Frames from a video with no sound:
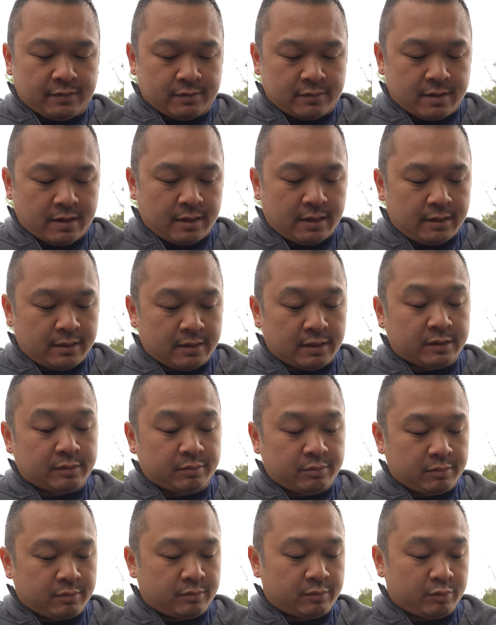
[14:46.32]
Right, that's
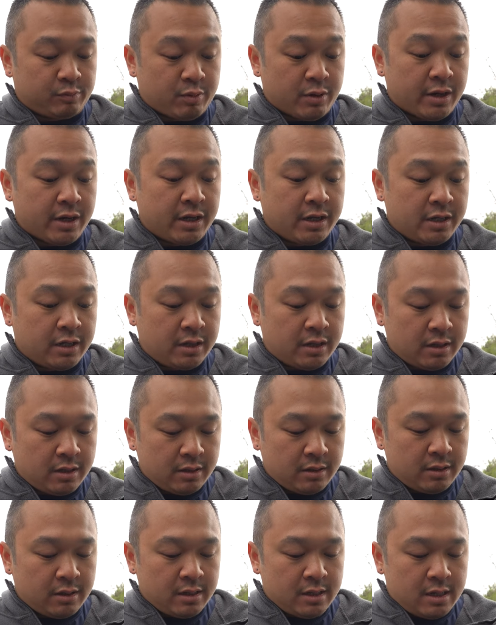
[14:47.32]
pretty
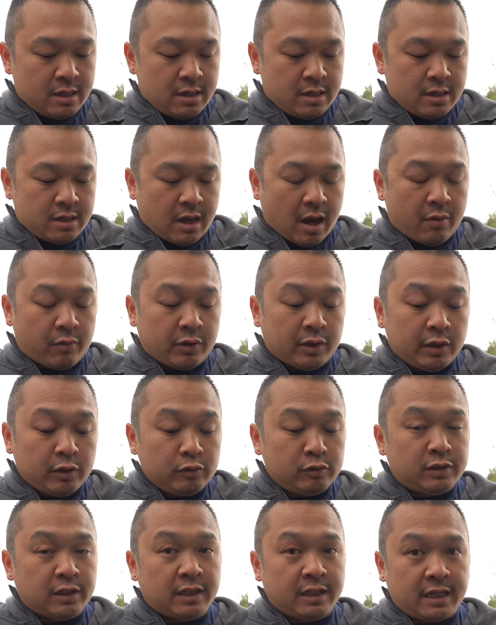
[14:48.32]
good. I would
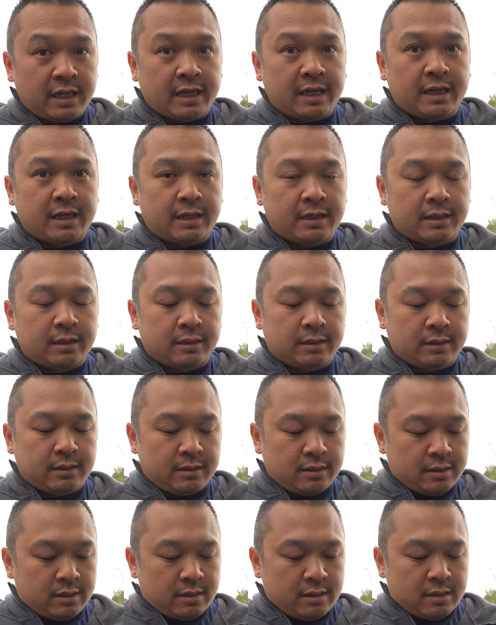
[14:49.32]
use it again,
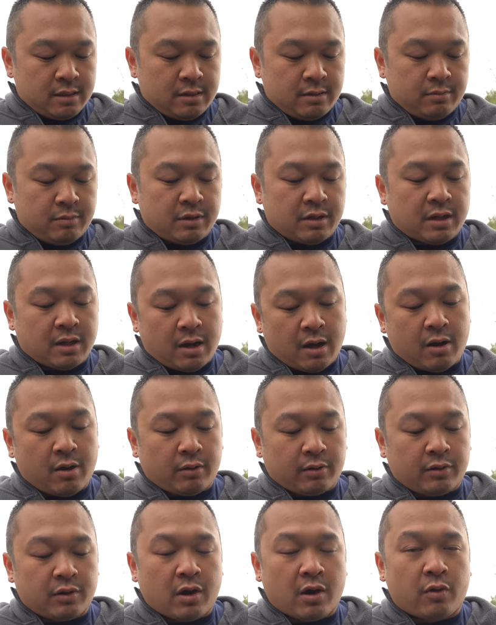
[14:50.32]
but
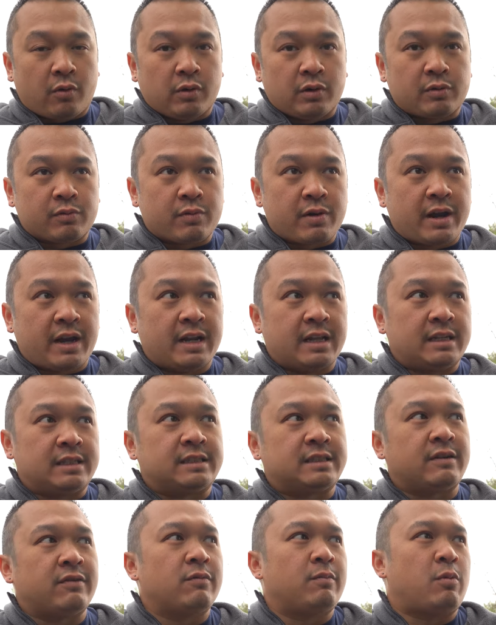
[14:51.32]
I, you know I only rated a
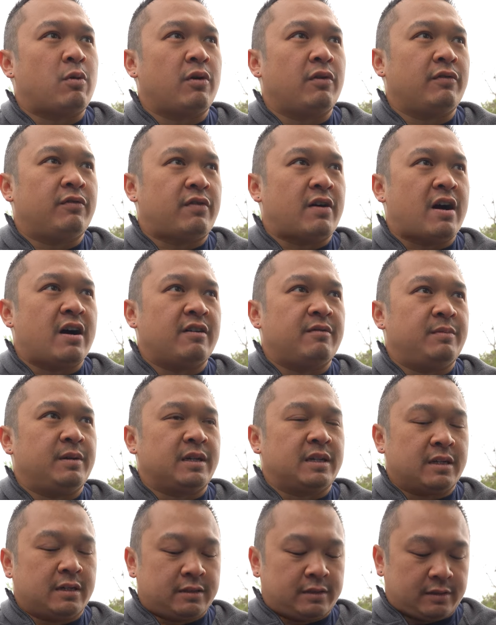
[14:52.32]
7.5
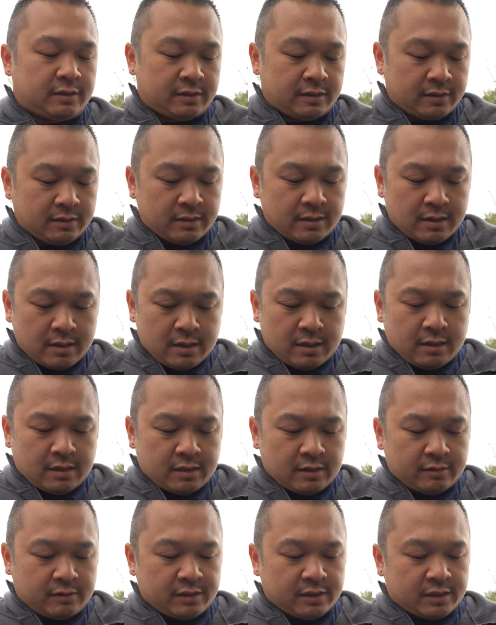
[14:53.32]
because of
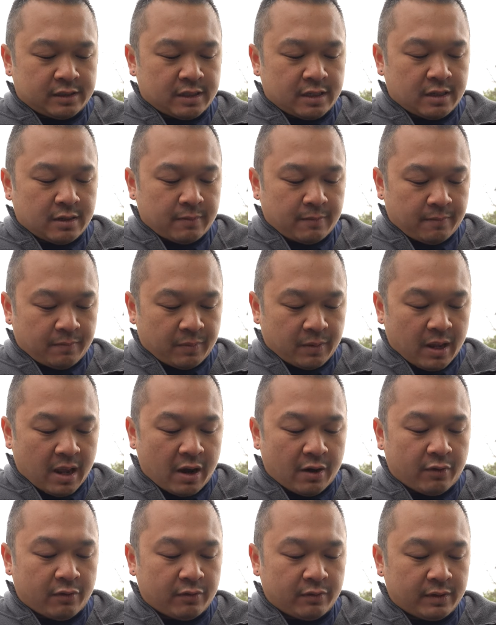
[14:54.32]
just
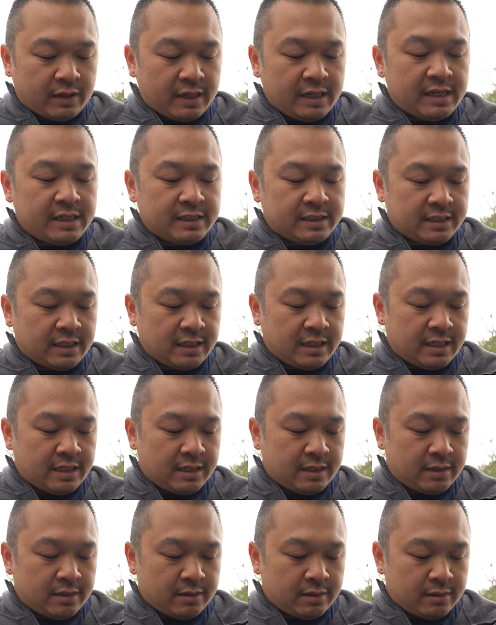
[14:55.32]
how
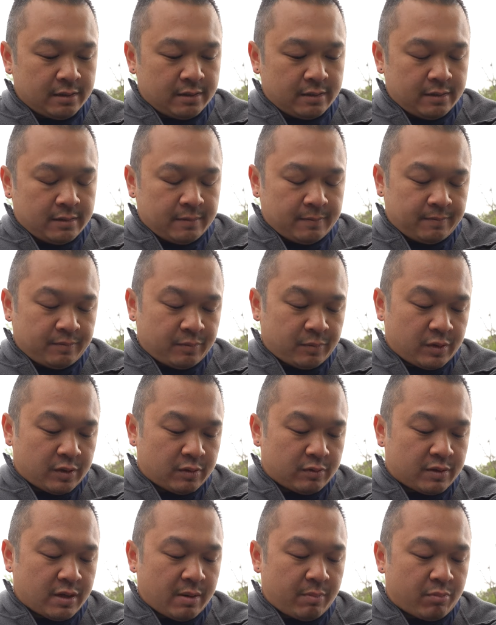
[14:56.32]
easily you
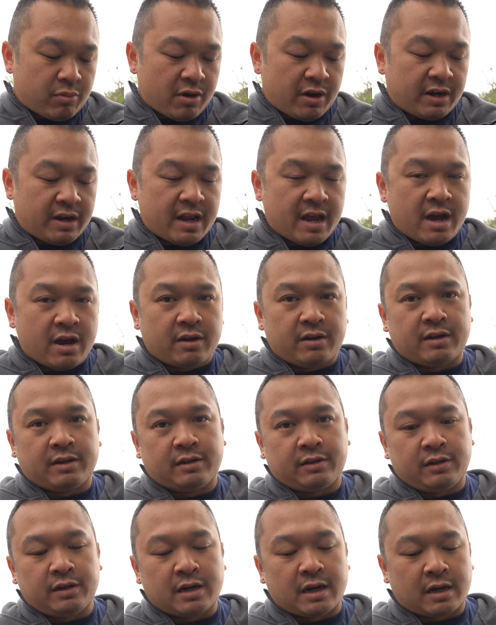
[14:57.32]
know they break down,
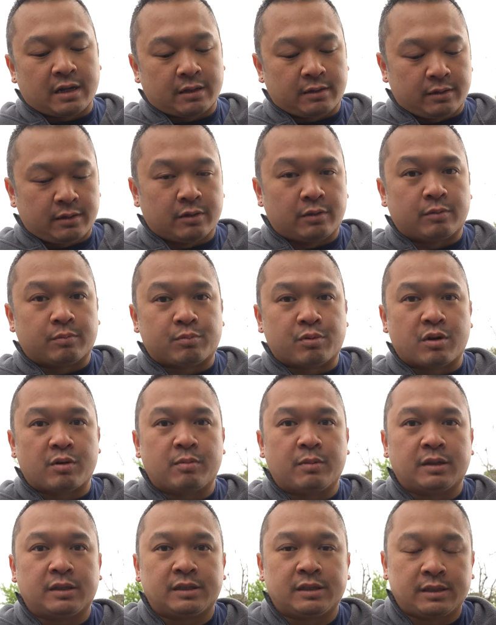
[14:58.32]
and you gotta you know
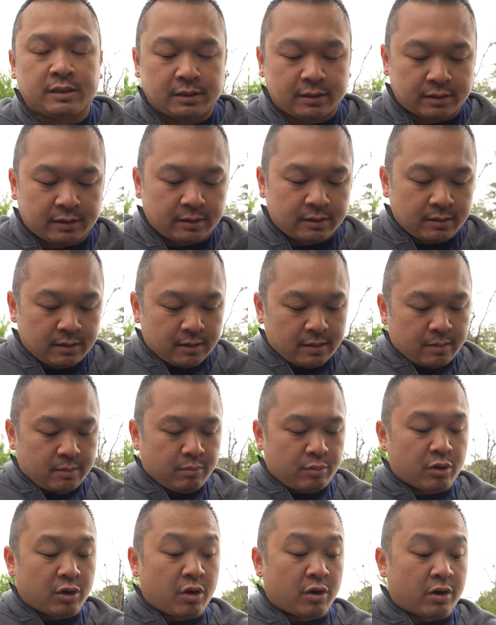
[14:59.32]
pretty much
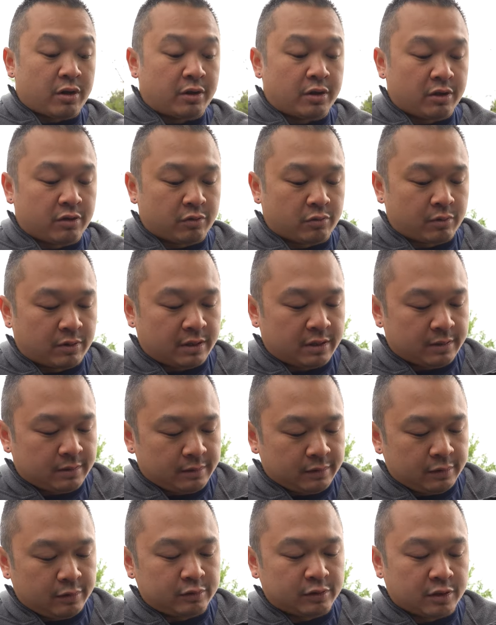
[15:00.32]
put on another one,
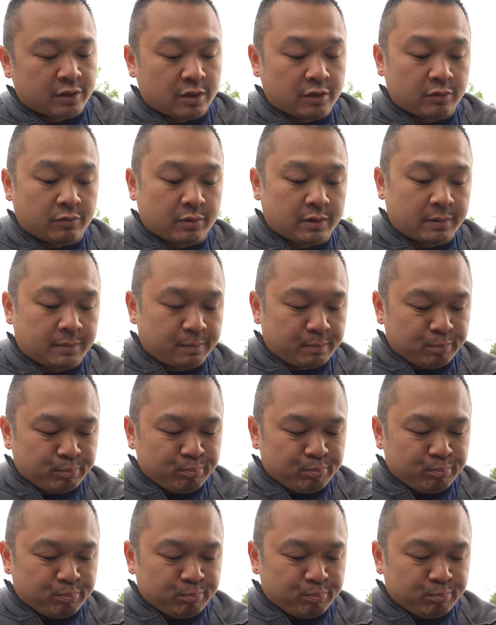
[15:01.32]
use another one.